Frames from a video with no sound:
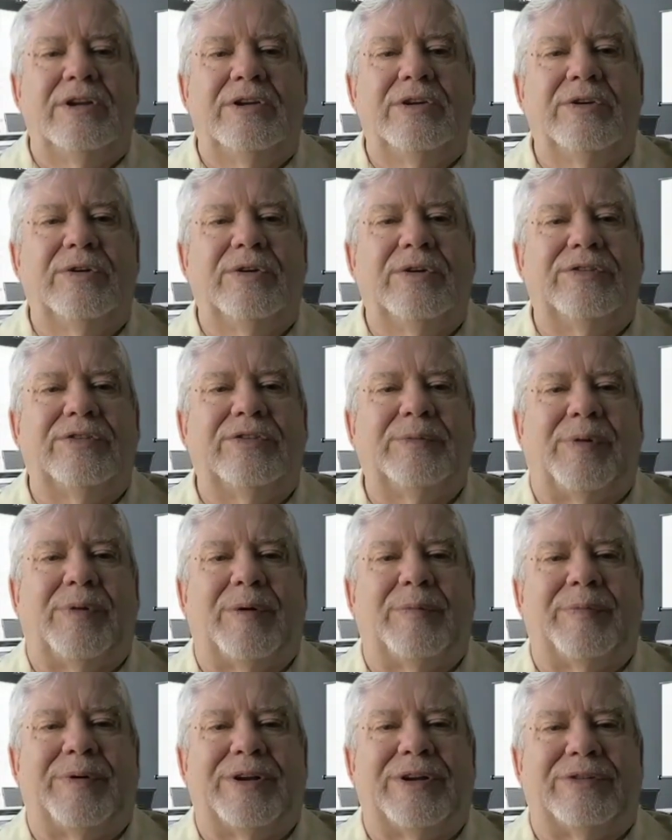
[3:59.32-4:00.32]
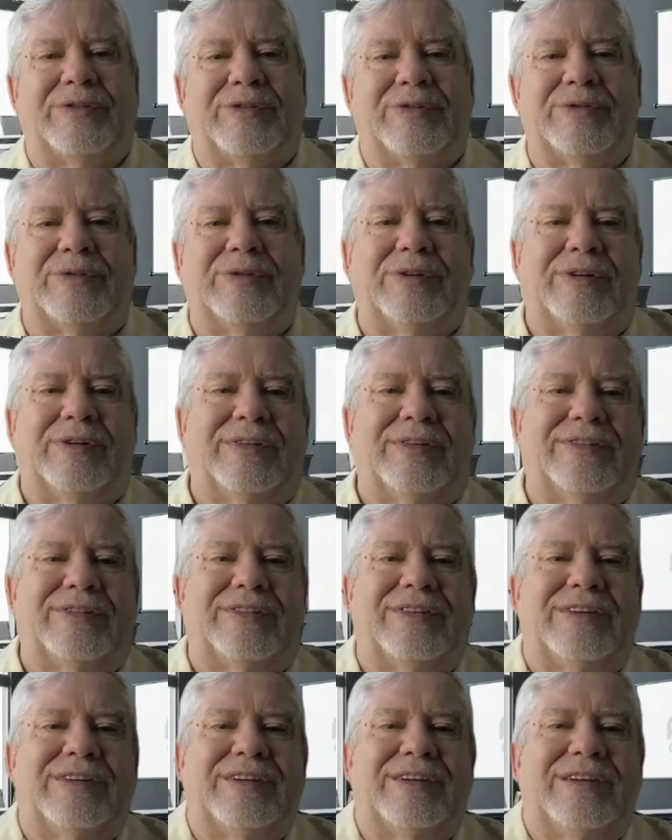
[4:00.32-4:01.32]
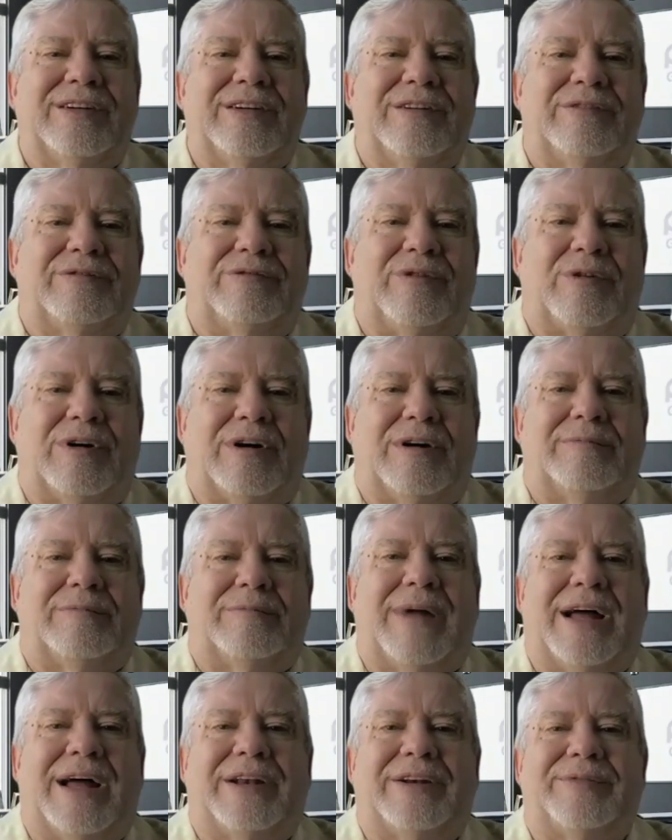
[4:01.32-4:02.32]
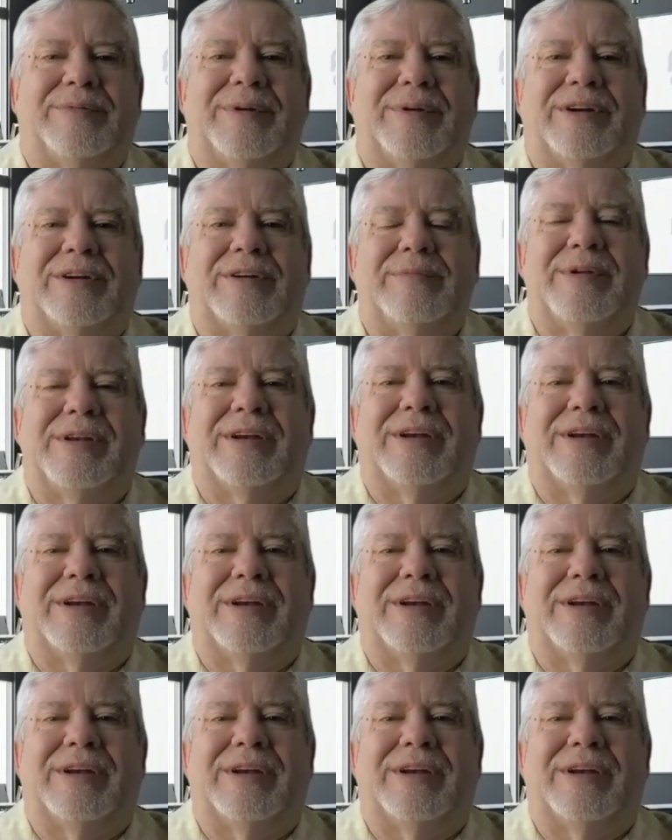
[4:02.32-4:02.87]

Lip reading: Use appropriate tools for management,